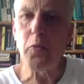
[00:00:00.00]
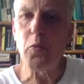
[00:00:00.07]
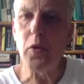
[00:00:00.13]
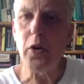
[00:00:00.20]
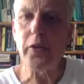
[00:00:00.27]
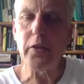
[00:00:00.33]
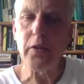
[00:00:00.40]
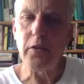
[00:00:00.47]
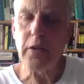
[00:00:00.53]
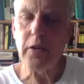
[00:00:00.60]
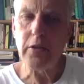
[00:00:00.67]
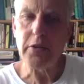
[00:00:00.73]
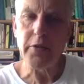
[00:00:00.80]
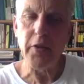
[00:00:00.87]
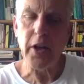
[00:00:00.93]
one
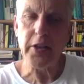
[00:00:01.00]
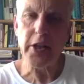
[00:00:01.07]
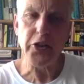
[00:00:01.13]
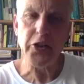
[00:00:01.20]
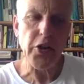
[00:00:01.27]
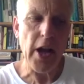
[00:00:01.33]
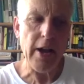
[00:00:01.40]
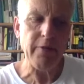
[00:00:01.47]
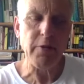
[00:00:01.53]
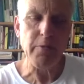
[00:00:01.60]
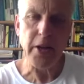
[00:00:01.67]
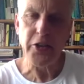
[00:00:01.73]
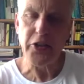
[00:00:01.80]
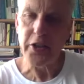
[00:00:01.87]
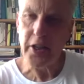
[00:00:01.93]
civilization you haven't
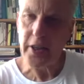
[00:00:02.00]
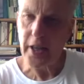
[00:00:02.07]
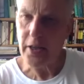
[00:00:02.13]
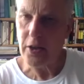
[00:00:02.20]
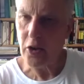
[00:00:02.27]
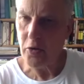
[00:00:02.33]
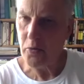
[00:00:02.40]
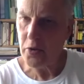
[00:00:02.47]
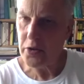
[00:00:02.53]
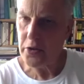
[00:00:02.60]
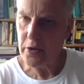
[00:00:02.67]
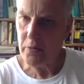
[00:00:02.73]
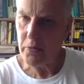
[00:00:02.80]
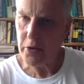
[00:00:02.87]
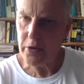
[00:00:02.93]
mentioned in that was
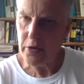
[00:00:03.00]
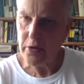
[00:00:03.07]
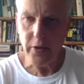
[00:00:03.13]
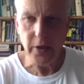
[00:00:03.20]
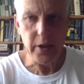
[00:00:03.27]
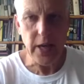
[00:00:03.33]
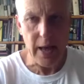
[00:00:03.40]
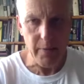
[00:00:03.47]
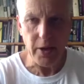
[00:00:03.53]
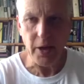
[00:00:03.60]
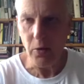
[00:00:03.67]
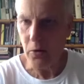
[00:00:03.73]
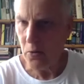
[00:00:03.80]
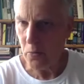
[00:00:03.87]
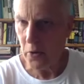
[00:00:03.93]
the Islamic
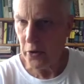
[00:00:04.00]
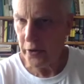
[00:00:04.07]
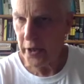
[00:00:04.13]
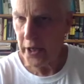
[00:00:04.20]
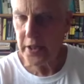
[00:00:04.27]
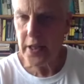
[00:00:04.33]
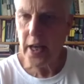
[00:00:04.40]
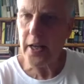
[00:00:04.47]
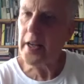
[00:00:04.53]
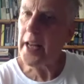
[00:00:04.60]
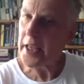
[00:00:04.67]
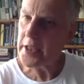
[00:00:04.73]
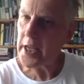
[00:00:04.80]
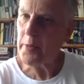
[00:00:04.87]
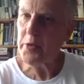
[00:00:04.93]
one. Is that an
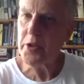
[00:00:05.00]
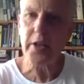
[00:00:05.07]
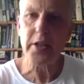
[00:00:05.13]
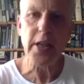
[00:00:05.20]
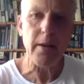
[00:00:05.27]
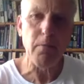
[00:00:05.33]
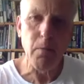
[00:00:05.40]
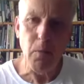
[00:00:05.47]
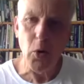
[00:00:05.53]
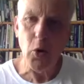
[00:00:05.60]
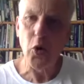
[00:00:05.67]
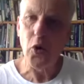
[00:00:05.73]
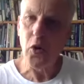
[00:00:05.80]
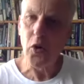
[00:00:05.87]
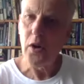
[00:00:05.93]
exception? Is that
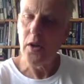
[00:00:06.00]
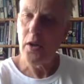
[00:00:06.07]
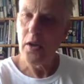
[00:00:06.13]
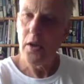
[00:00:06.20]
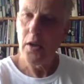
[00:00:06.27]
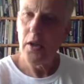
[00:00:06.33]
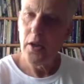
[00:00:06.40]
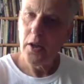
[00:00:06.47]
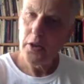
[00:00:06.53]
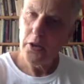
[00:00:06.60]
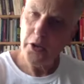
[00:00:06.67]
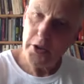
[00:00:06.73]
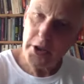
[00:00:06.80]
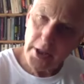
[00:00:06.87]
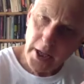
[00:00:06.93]
more, do you
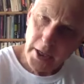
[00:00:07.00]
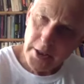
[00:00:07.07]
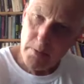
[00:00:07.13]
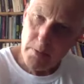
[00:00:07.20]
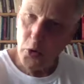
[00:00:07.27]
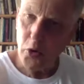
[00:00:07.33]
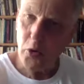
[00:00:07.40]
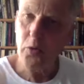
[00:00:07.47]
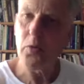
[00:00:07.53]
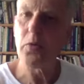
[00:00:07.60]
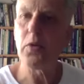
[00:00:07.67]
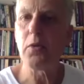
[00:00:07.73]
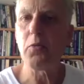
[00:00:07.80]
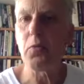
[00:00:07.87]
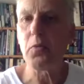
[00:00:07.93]
see that as more
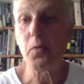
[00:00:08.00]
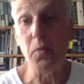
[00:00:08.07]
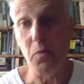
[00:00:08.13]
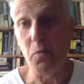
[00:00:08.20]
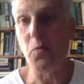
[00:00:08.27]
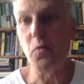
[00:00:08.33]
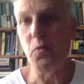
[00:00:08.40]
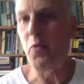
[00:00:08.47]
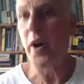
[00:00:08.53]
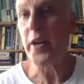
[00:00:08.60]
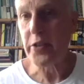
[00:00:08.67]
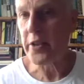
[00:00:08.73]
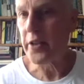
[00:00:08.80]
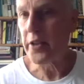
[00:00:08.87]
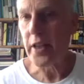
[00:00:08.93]

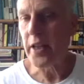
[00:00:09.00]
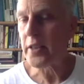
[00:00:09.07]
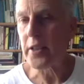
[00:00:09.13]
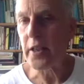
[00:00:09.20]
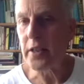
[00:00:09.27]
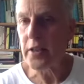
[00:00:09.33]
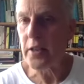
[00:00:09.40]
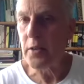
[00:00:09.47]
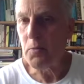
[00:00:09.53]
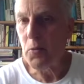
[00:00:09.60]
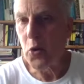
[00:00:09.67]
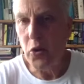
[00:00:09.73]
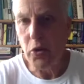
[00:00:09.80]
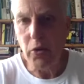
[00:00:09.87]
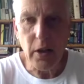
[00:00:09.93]
Western in that sense,
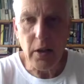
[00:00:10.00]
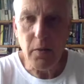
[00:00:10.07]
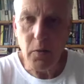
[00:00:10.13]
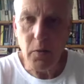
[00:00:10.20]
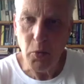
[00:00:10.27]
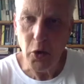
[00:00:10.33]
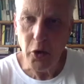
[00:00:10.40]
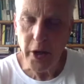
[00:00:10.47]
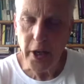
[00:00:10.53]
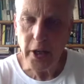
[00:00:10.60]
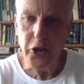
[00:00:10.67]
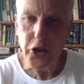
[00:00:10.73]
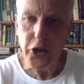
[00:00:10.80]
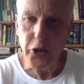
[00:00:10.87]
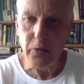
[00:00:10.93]
more in
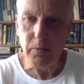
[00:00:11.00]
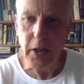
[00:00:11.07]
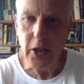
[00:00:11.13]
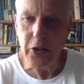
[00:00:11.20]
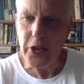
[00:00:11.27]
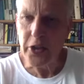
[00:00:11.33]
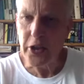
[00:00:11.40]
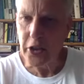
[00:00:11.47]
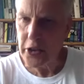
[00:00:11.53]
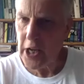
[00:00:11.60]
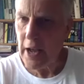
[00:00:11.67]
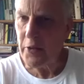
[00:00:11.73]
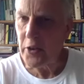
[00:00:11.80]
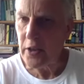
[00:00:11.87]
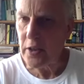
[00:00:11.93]
tune? Because it does
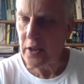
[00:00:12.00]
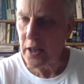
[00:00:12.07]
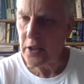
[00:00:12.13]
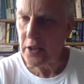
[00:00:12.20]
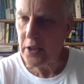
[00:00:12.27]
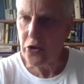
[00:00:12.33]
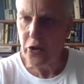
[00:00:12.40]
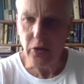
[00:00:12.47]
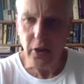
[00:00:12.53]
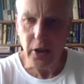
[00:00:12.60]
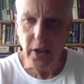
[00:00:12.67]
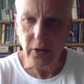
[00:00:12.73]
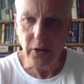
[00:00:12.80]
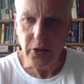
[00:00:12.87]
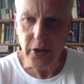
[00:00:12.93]
have a strong
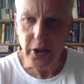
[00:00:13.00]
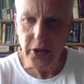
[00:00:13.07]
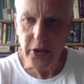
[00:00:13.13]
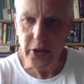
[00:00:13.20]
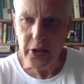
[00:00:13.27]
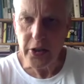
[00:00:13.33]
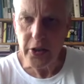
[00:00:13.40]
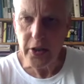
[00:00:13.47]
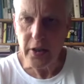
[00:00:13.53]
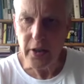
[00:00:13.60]
legal tradition, doesn't it?